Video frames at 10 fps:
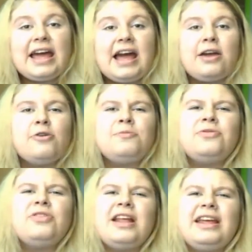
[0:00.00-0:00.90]
I hope
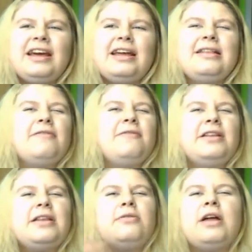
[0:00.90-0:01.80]
you like kind of
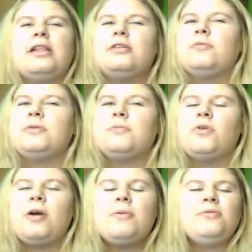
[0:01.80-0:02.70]
find out a little bit
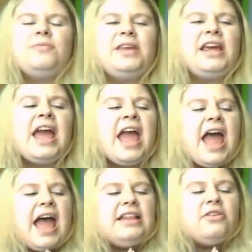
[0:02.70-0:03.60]
more about me
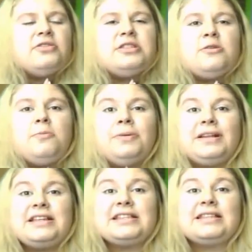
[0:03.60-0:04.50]
and also
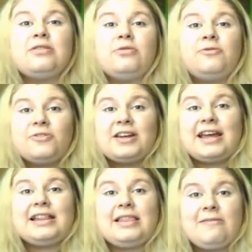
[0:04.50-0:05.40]
please don't
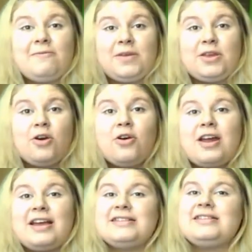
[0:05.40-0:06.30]
forget leave me your
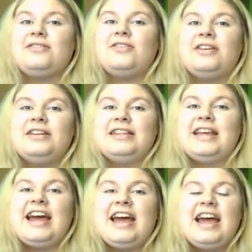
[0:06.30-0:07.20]
answer in
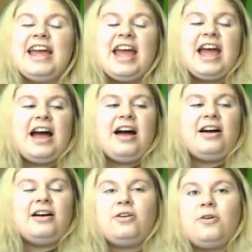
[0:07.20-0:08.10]
the
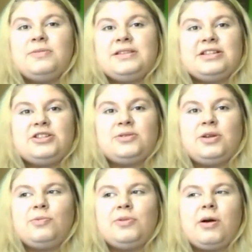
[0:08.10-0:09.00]
uh, comment section
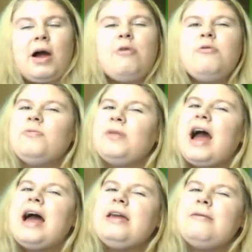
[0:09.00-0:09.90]
down below. I, will,
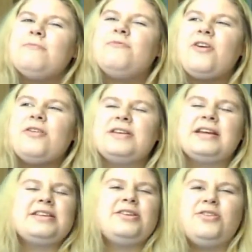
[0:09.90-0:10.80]
I am
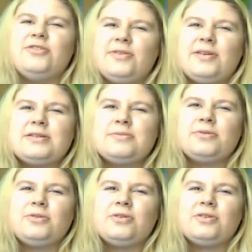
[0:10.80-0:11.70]
very curious
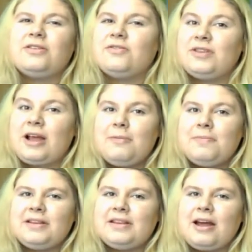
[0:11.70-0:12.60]
what you're gonna type
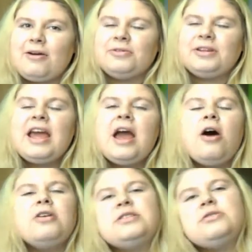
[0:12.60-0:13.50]
it down.
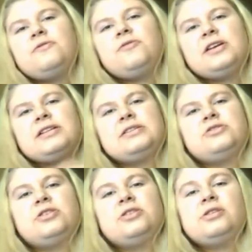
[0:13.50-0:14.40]
Also, don't forget
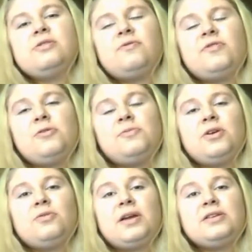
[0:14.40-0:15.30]
to follow me
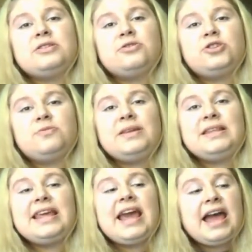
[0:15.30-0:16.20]
on my social
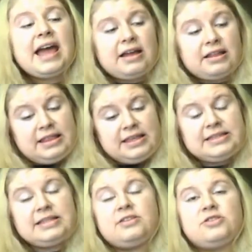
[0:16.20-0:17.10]
media,
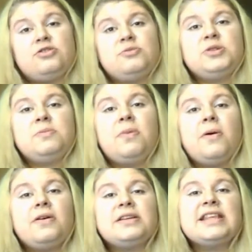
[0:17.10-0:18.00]
links in the description
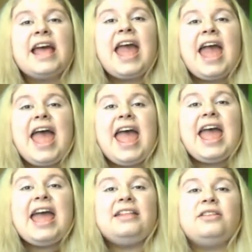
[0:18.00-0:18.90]
box,
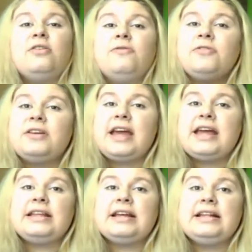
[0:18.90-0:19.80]
and don't
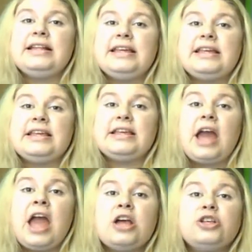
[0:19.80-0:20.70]
forget clicking
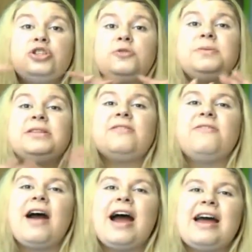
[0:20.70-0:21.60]

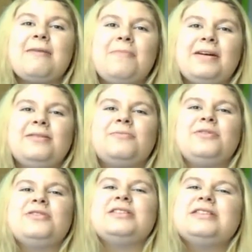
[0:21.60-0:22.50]
subscribe button
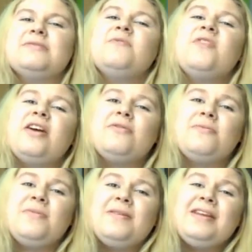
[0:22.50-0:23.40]
because it's
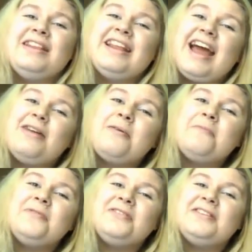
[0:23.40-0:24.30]
very mean an
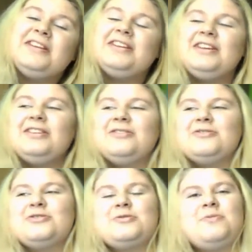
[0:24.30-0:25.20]
opportunity to
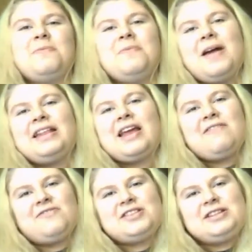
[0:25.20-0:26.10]
just be met
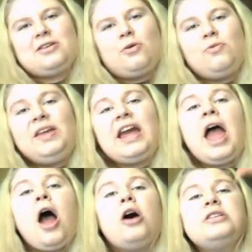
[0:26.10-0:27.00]
every single week.
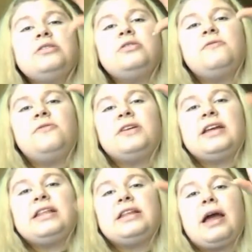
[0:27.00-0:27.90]
Also, don't
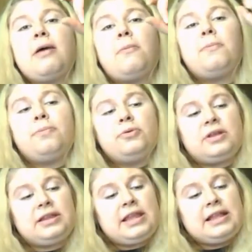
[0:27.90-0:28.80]
forget put
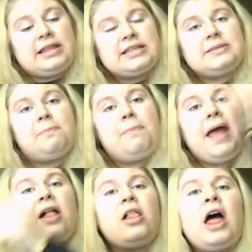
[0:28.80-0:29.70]
this
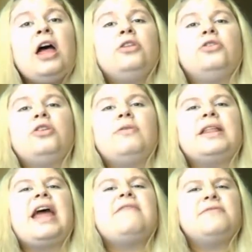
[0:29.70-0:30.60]
bell to know
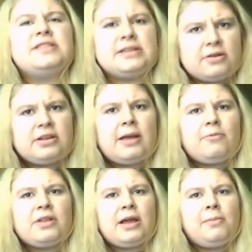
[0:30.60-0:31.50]
it every single time
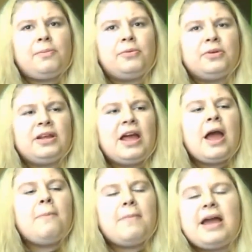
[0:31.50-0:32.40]
when I put
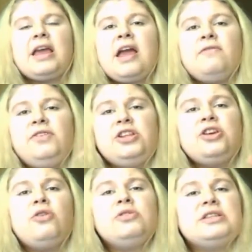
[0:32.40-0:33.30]
my video.